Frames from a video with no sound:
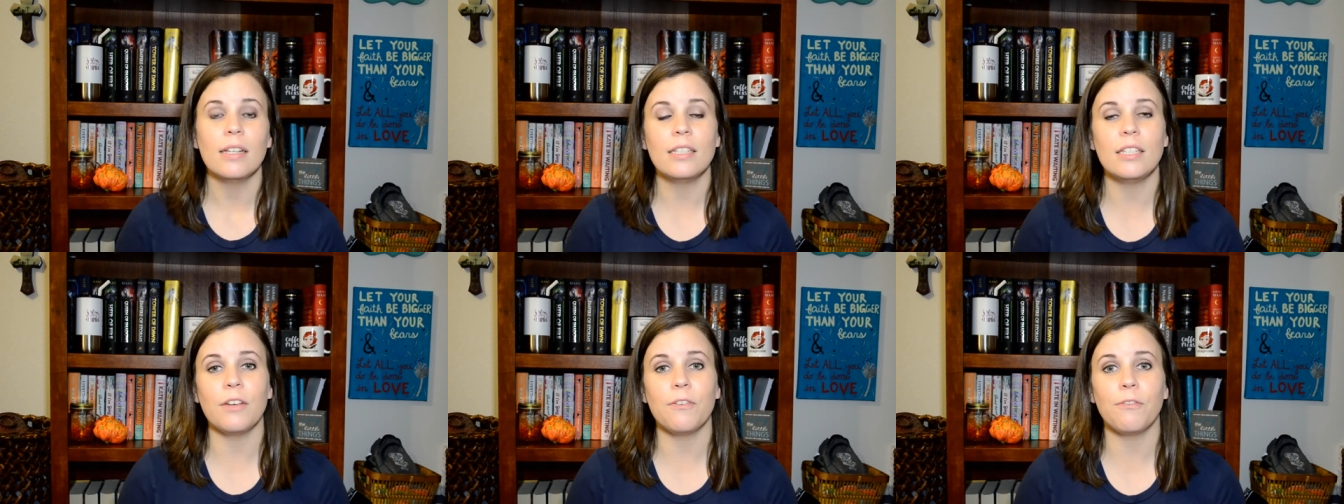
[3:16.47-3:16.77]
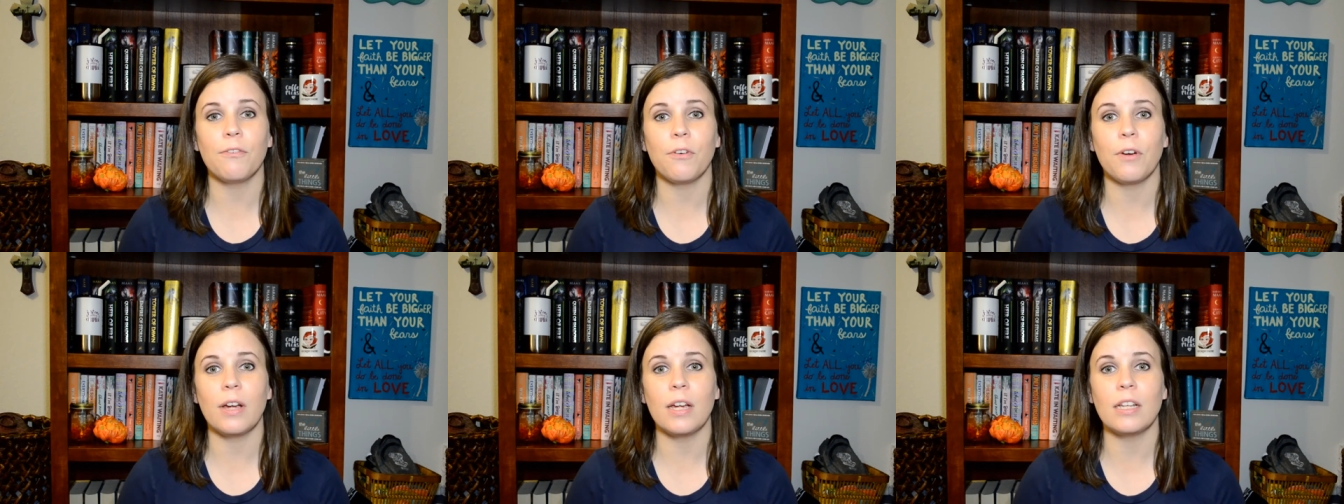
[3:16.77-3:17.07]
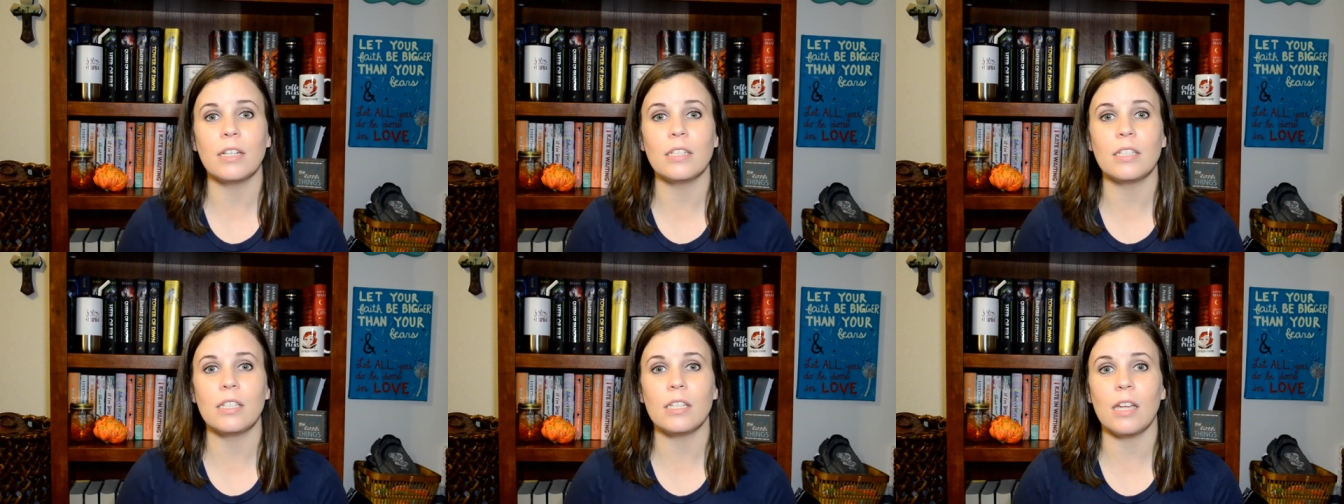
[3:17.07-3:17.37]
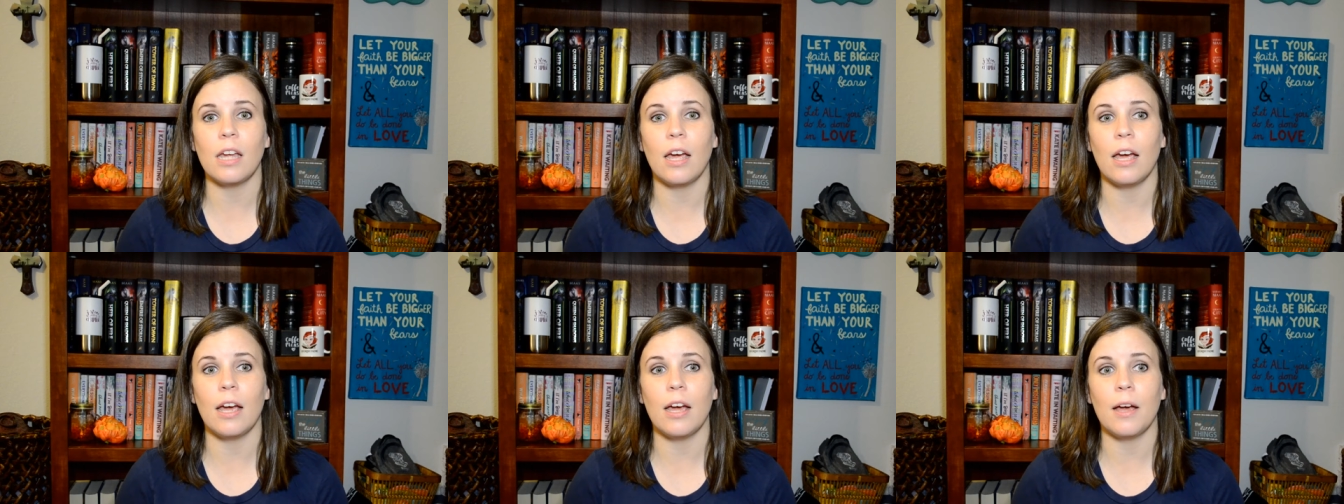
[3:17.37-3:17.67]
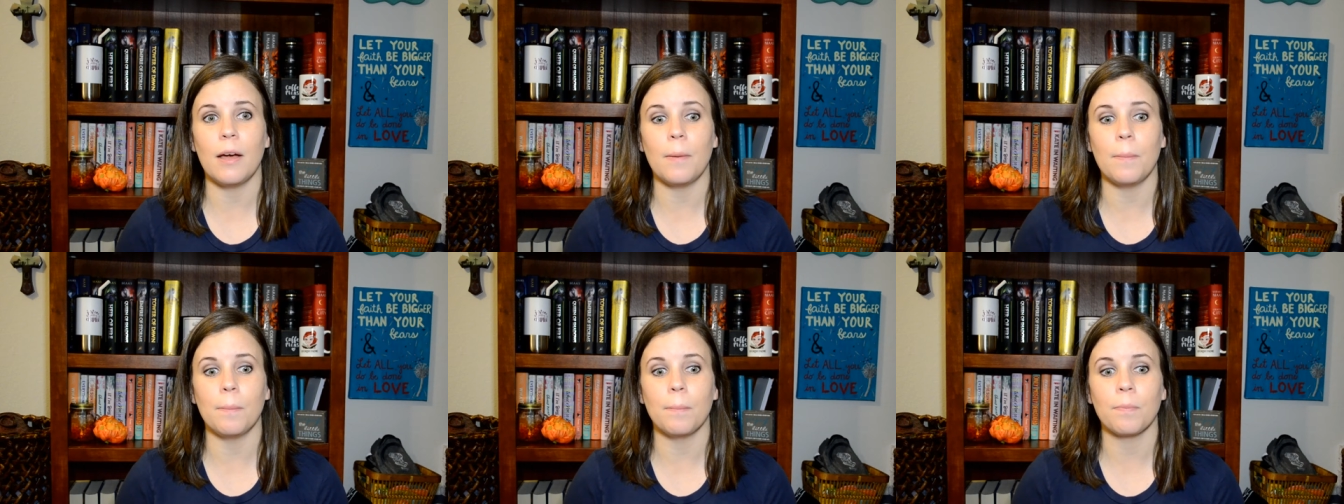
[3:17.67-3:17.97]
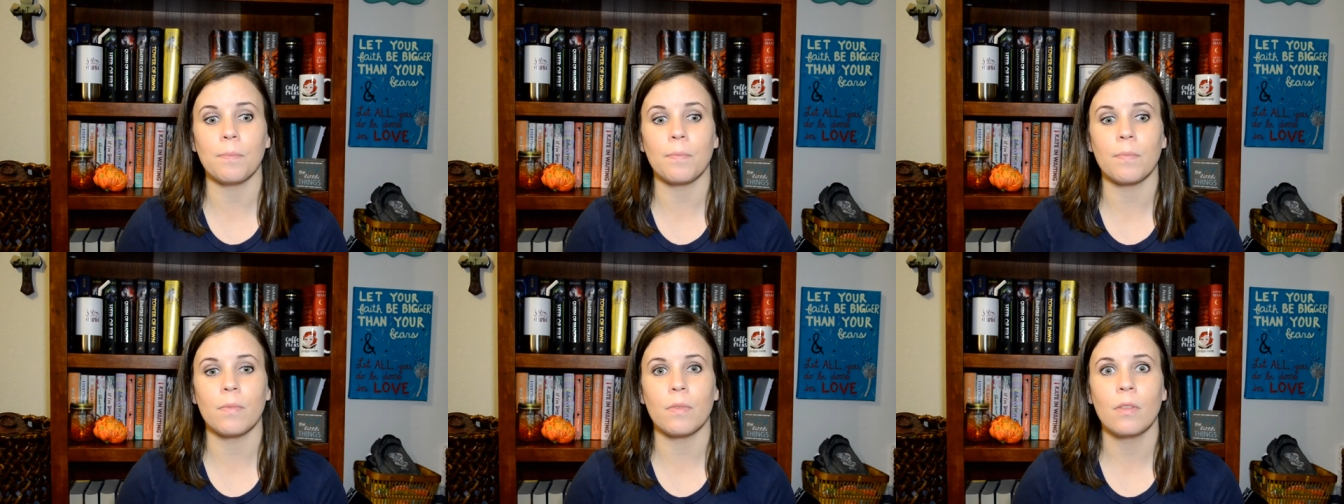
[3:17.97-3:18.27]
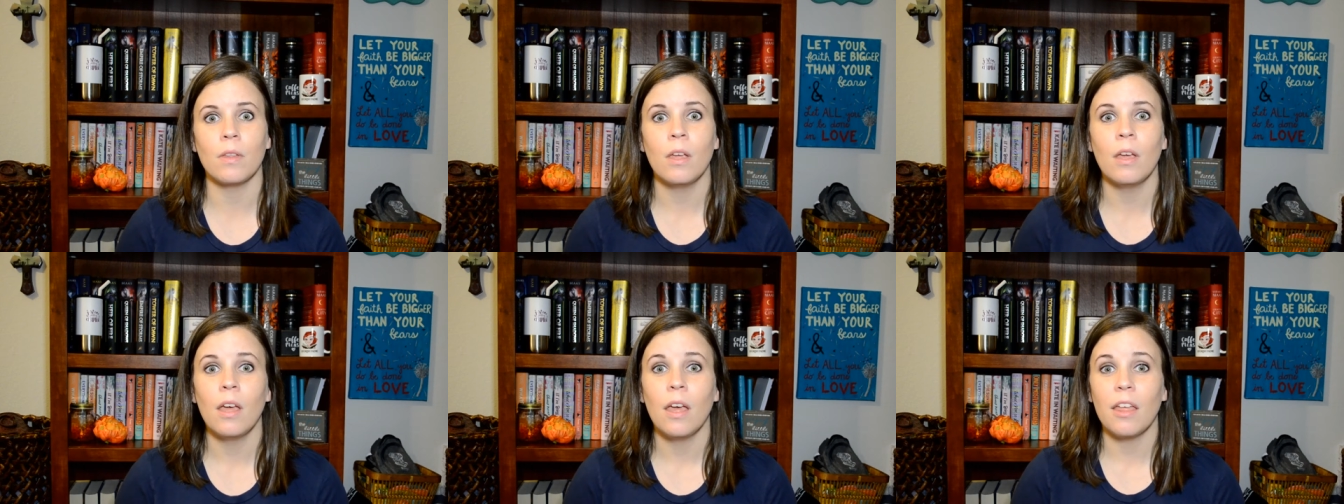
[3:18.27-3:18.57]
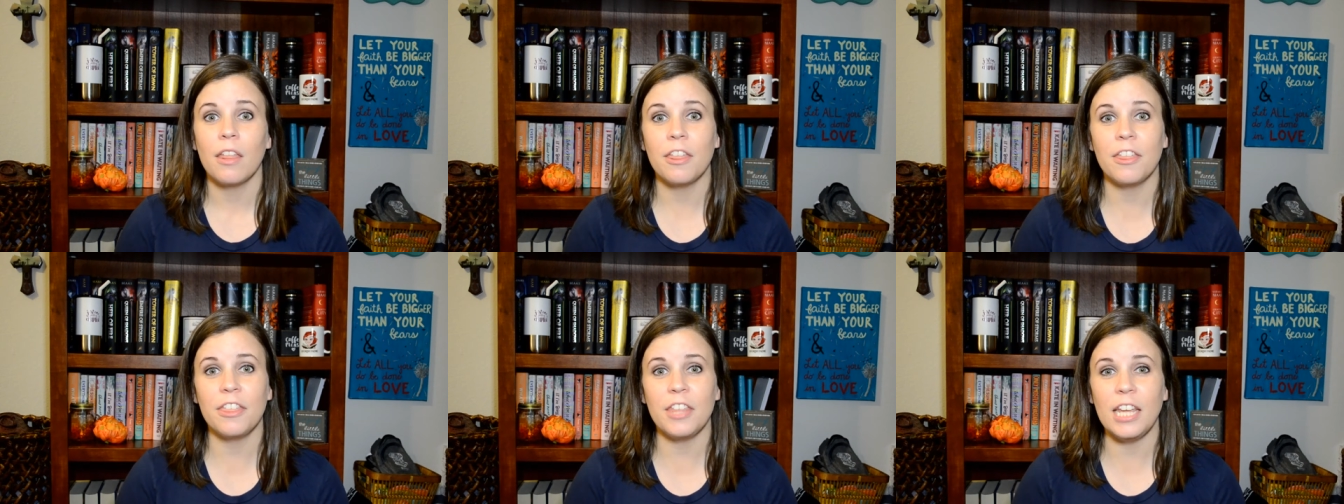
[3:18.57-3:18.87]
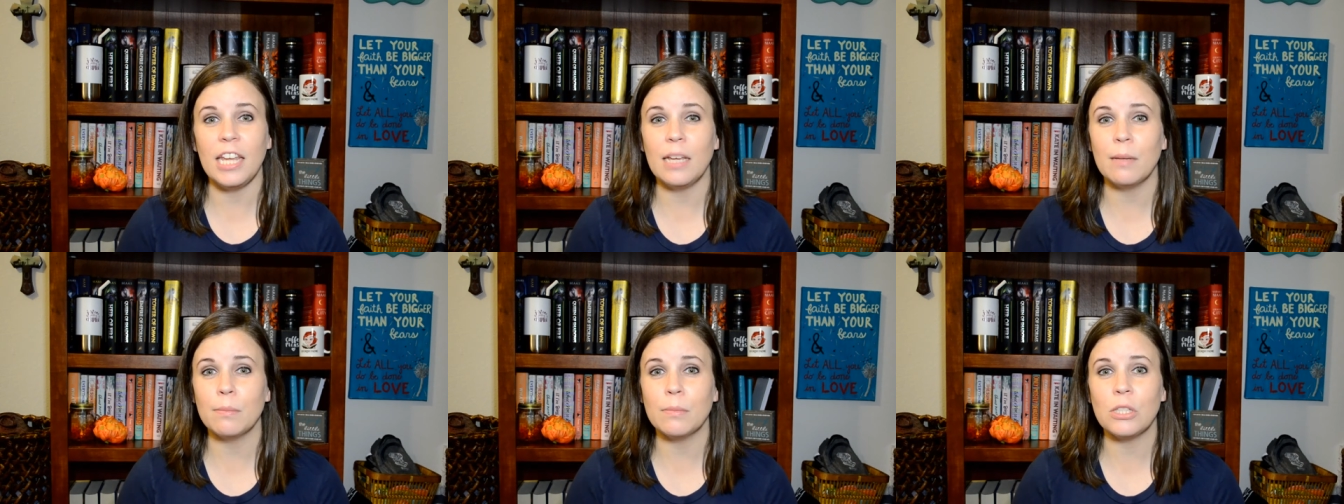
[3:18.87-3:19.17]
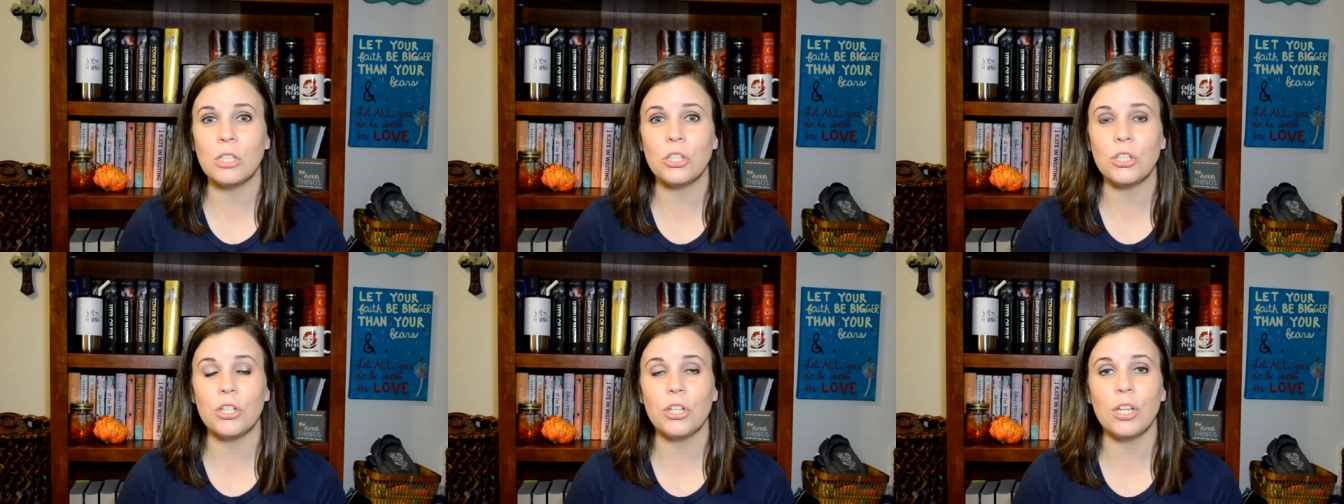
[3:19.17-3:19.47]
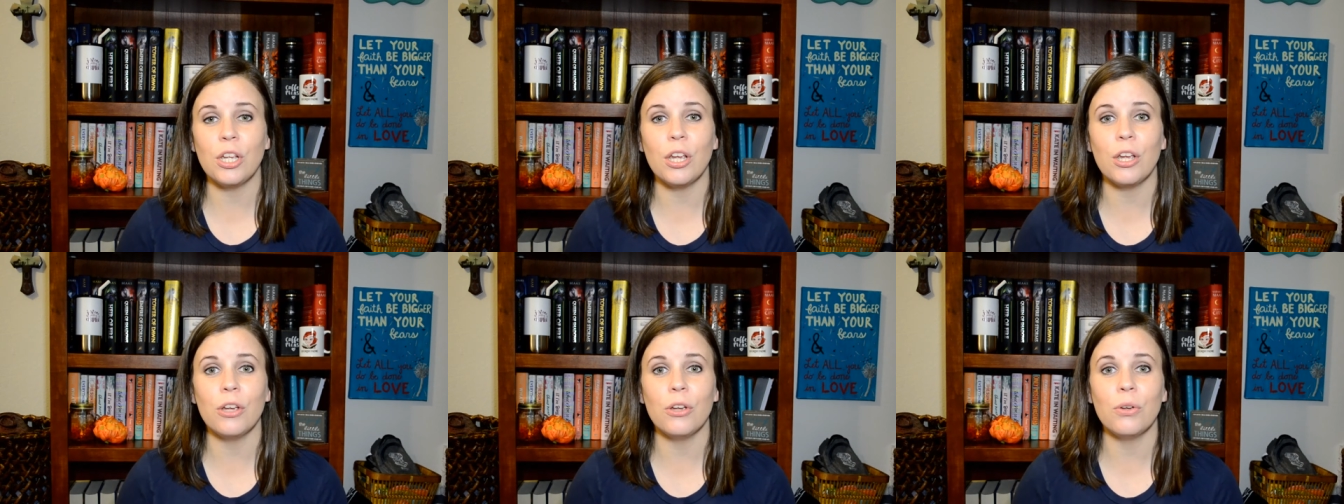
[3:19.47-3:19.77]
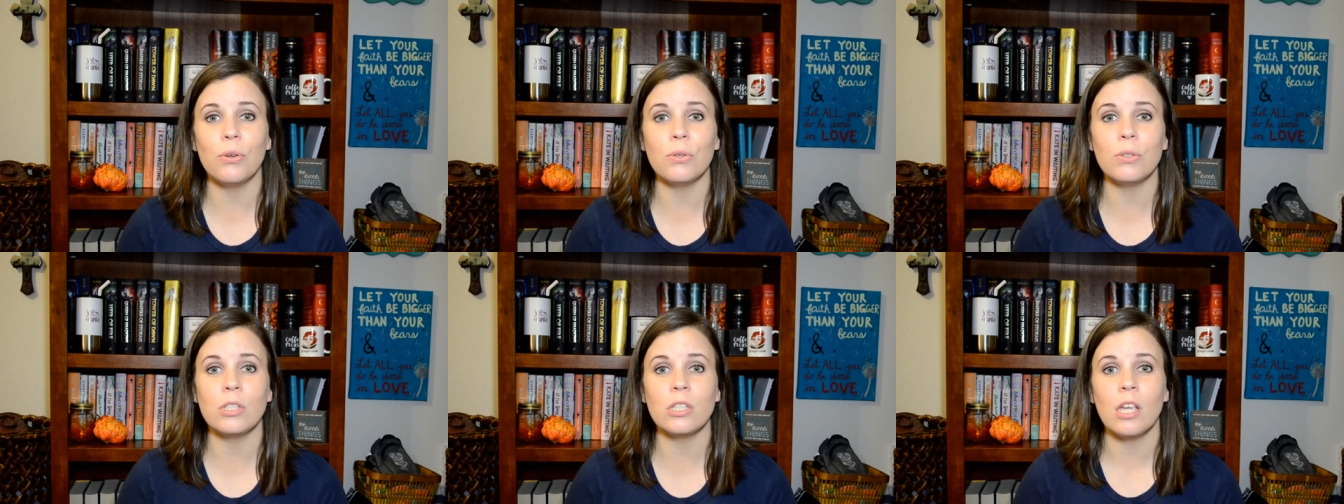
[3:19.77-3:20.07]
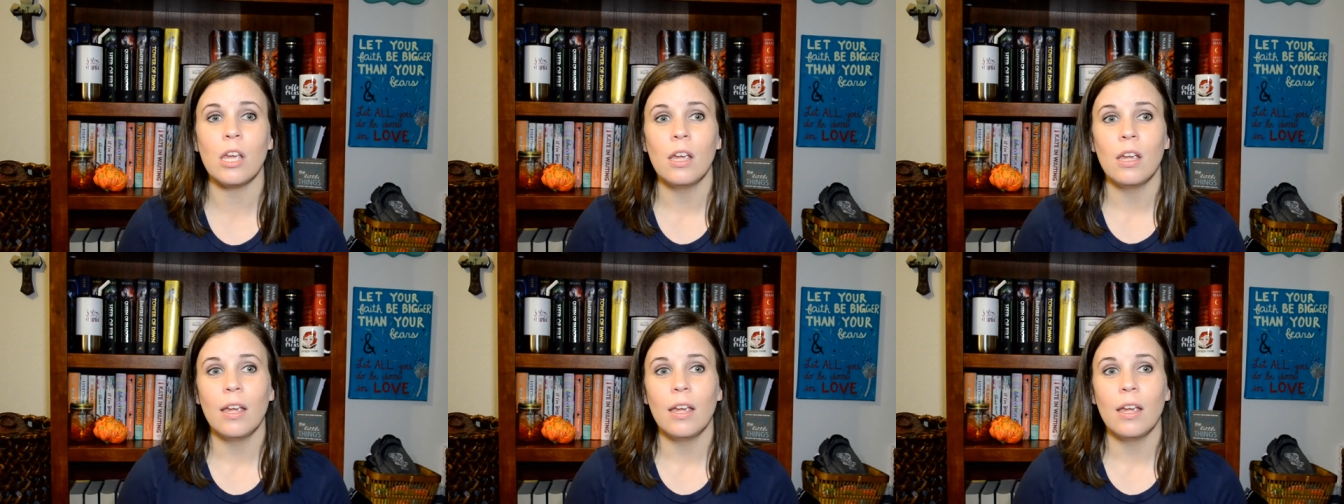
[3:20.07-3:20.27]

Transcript: different um, themes to use,